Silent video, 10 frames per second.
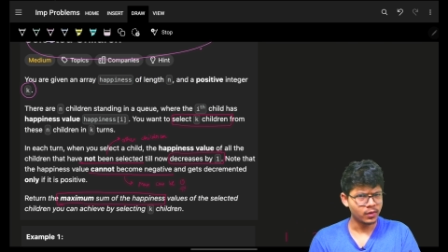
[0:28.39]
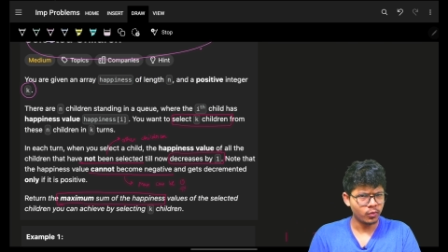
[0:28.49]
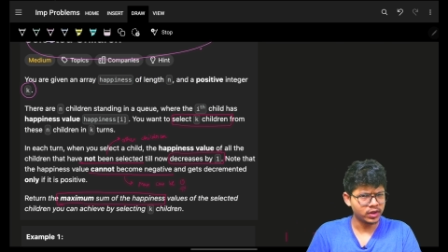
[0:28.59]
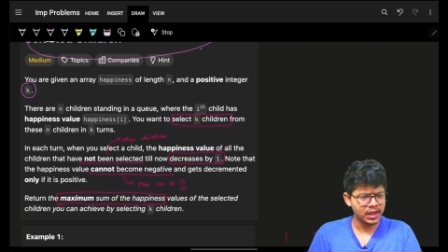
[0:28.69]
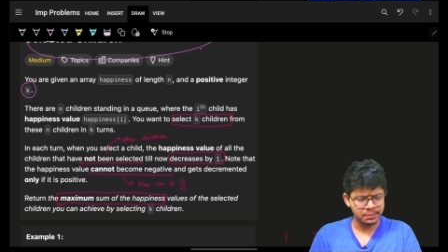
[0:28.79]

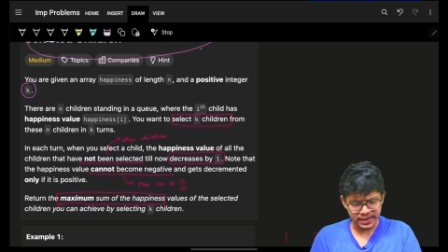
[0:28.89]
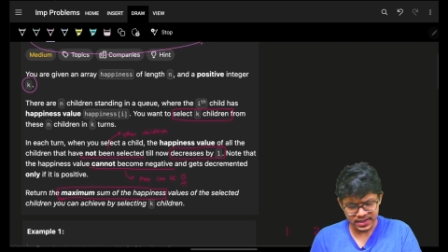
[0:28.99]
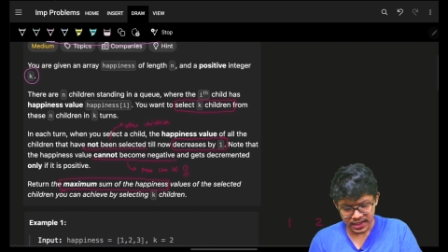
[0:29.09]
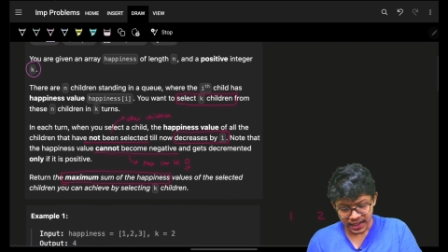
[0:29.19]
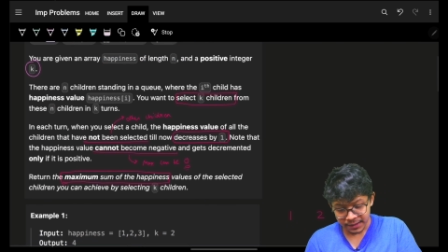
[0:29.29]
What that
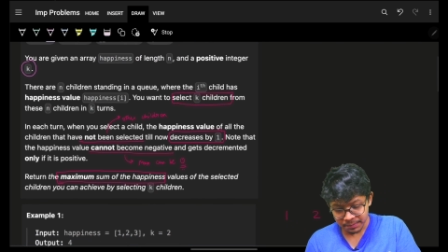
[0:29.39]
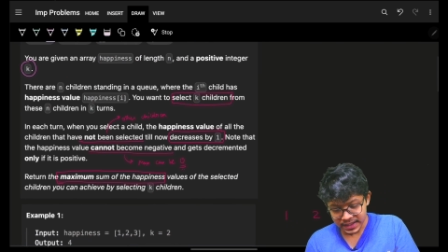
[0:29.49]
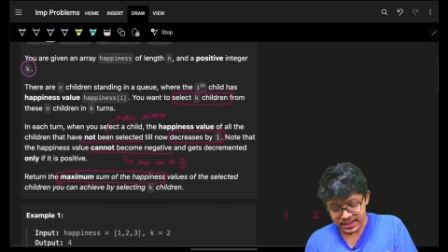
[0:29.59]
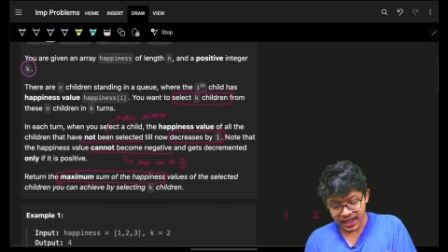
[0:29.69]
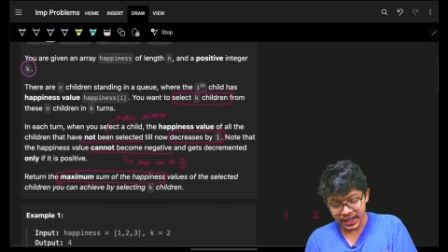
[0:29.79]
means? It
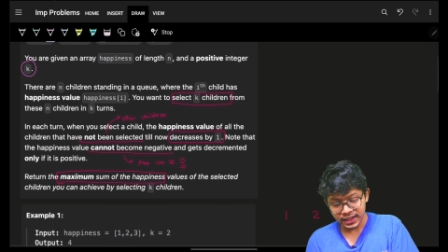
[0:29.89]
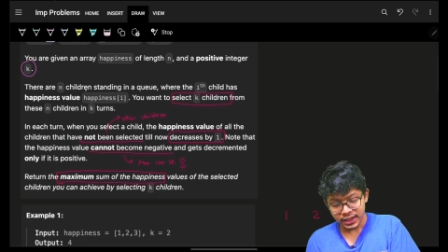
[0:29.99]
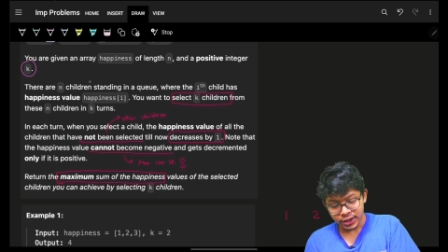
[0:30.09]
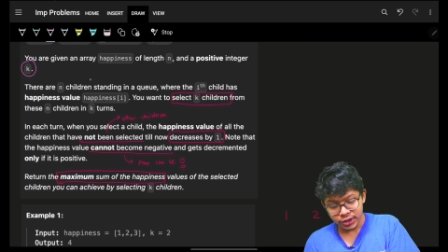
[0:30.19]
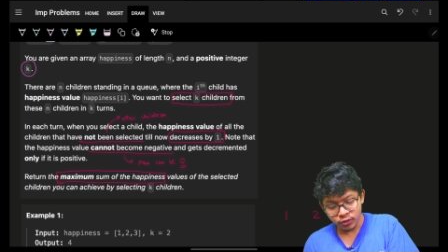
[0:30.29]
means that
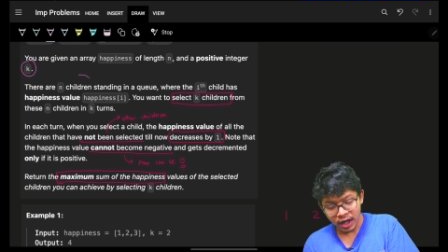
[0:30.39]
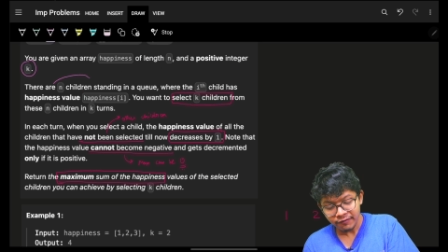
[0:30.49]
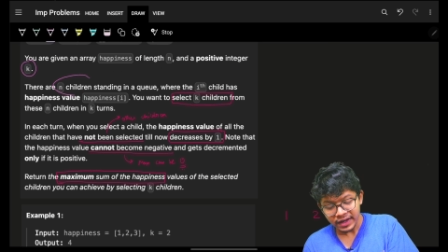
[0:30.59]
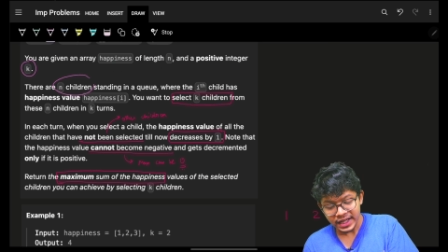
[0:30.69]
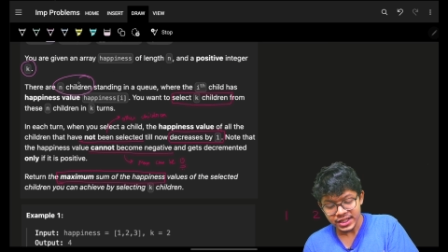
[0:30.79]
you
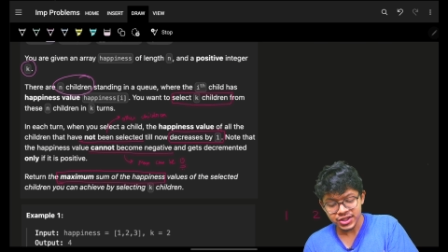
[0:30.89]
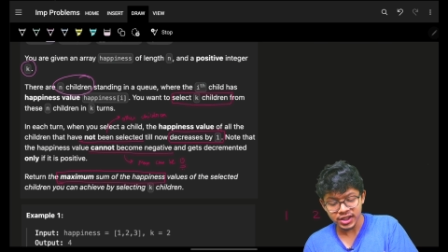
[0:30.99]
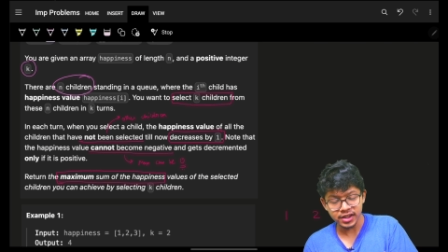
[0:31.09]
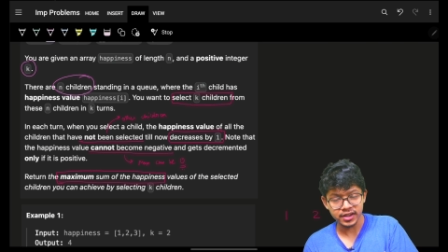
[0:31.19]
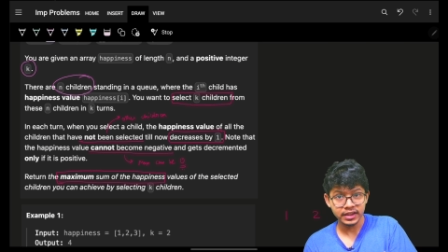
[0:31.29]
have n
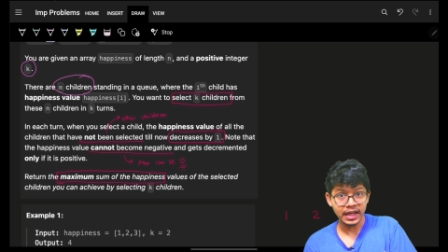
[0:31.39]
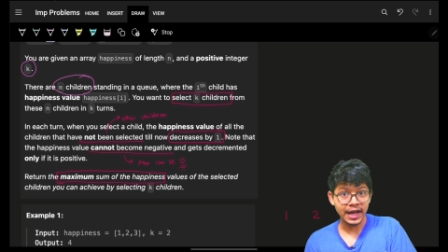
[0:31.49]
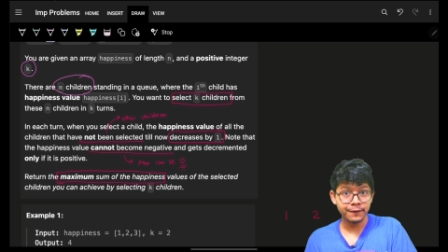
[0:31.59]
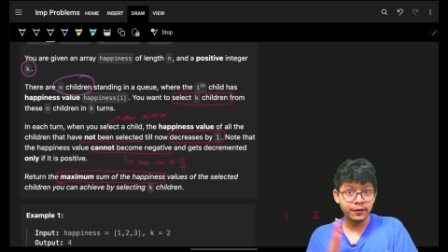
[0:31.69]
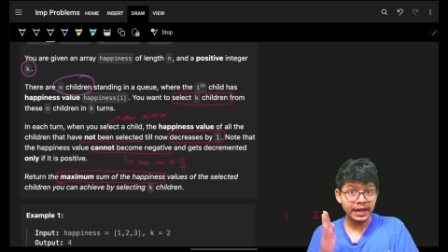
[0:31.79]
children,
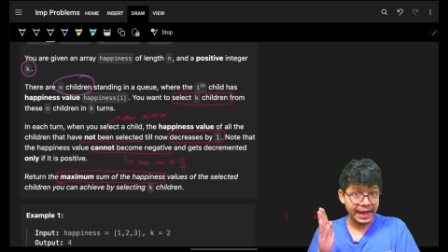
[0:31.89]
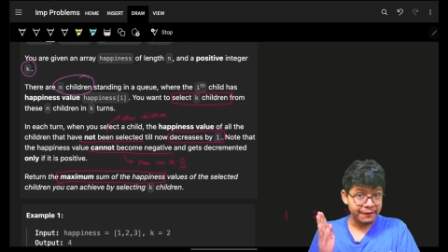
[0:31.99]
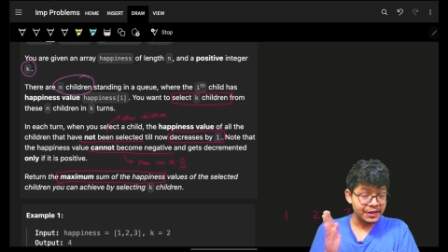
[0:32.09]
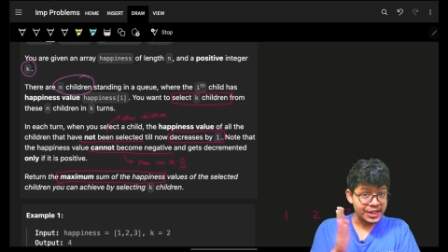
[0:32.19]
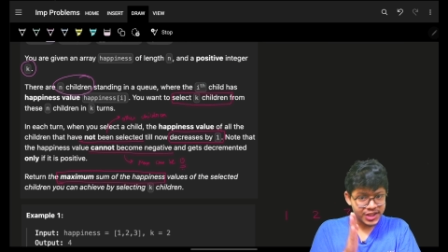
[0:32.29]
and for
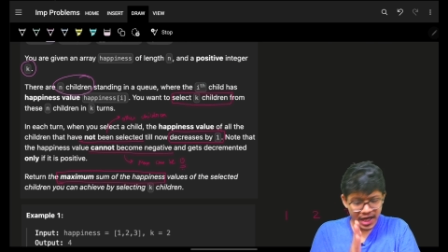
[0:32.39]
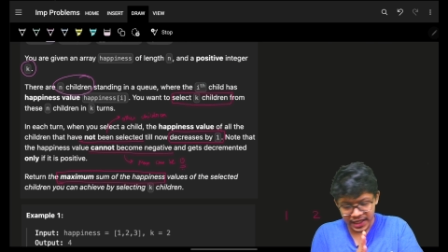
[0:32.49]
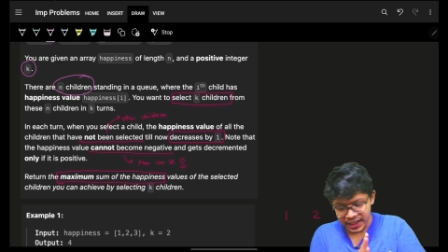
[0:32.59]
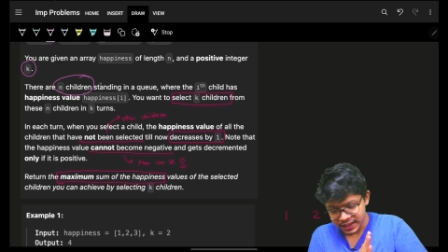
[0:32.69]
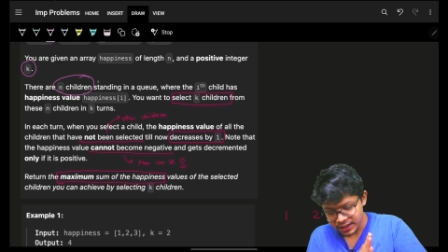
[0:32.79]
every
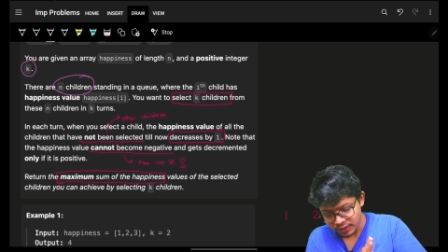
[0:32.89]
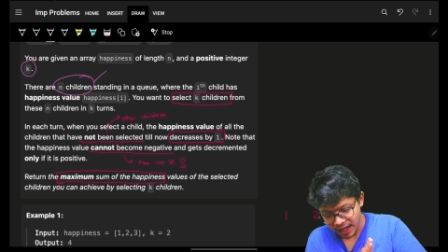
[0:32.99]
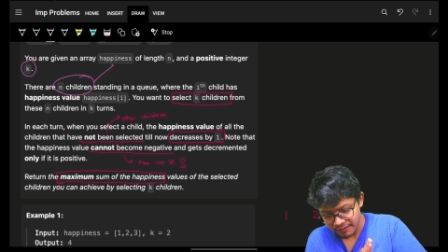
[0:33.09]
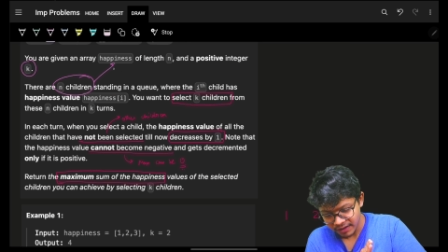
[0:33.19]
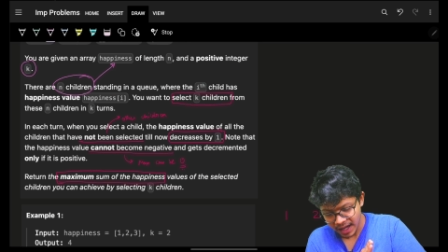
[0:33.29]
child you
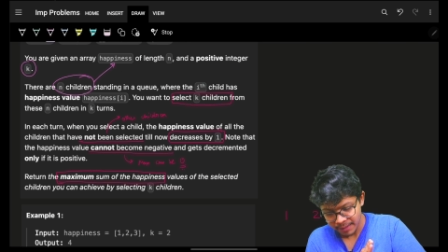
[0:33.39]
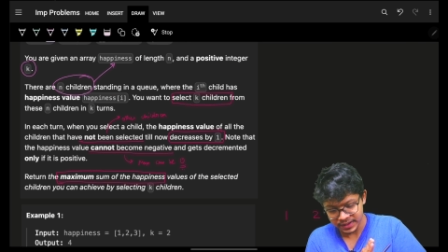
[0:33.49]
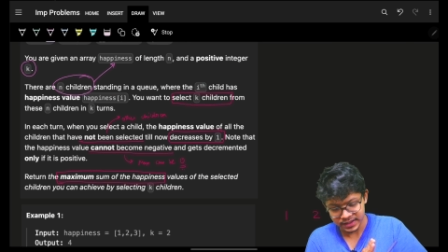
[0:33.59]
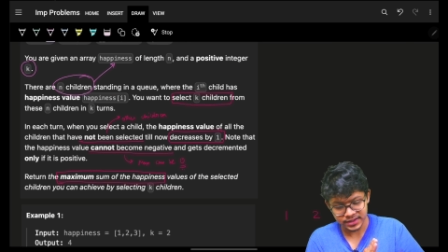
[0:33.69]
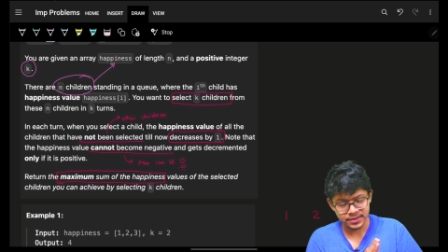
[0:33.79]
have a
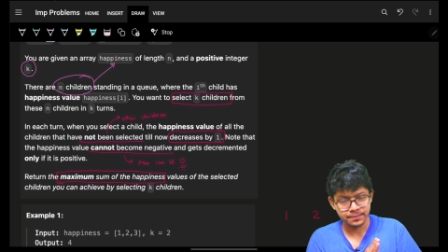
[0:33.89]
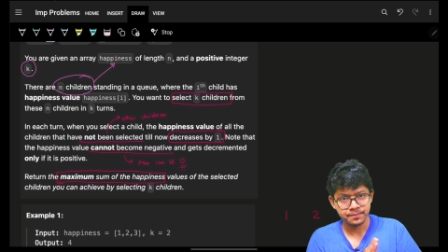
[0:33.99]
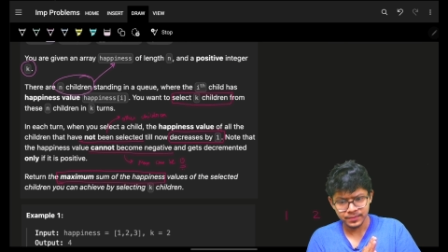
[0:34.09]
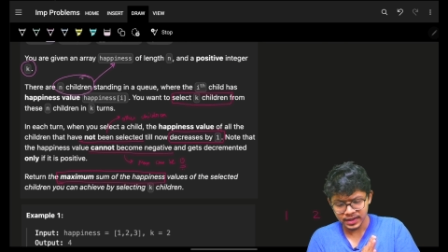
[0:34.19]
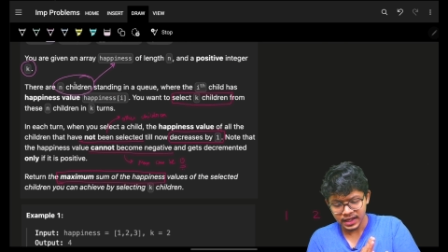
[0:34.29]
happiness,
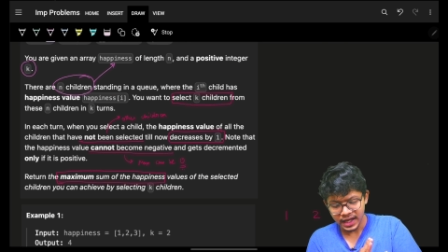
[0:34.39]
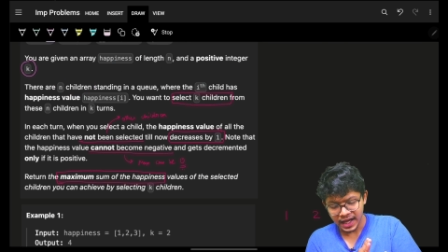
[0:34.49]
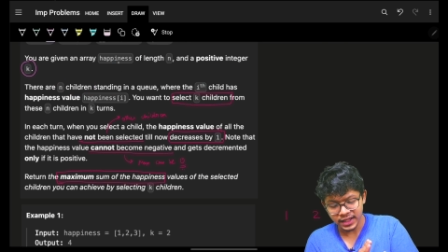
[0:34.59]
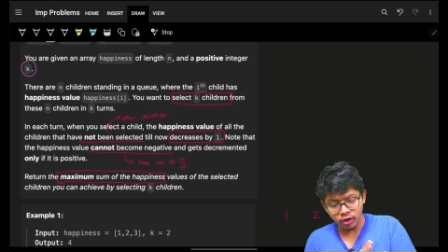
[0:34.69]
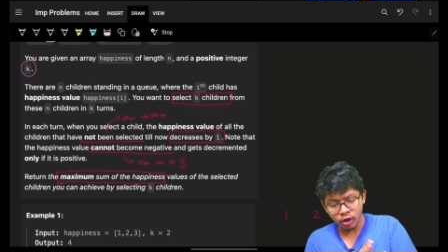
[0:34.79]

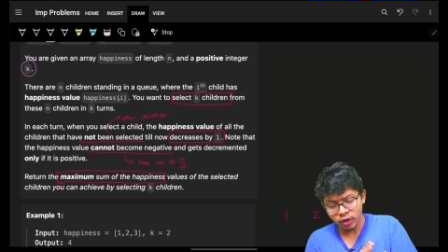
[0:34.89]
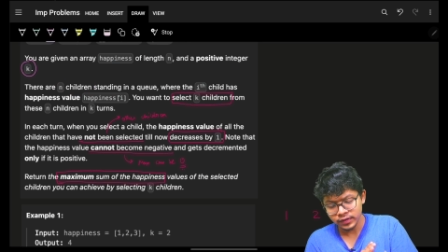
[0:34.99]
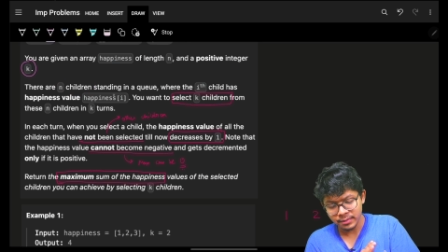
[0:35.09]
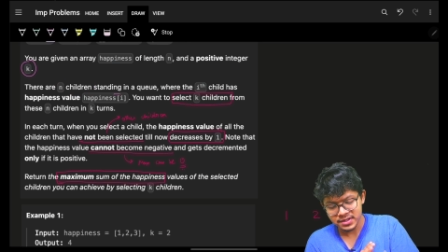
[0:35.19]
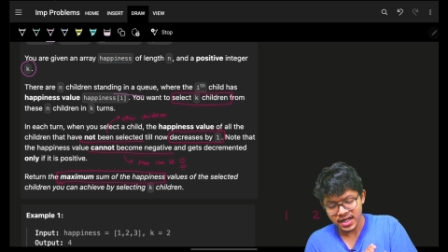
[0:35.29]
and all of
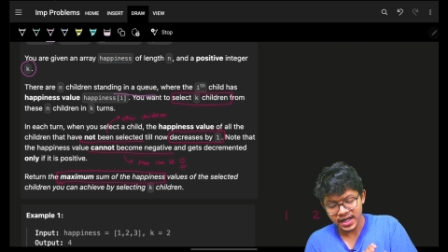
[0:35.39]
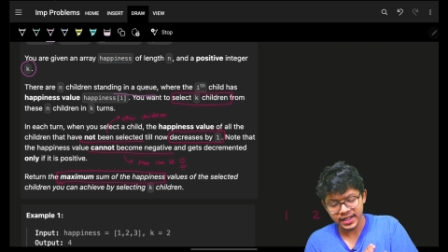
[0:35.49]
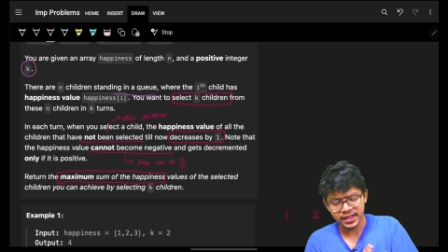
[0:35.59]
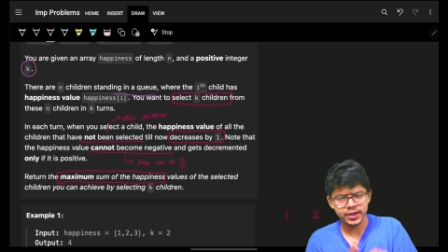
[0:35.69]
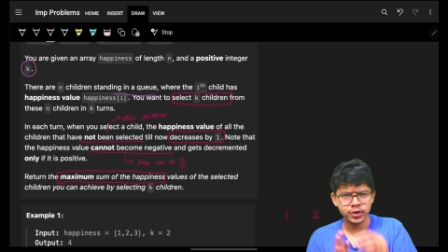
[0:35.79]
them are
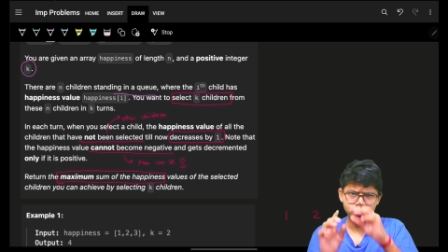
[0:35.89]
standing in a queue.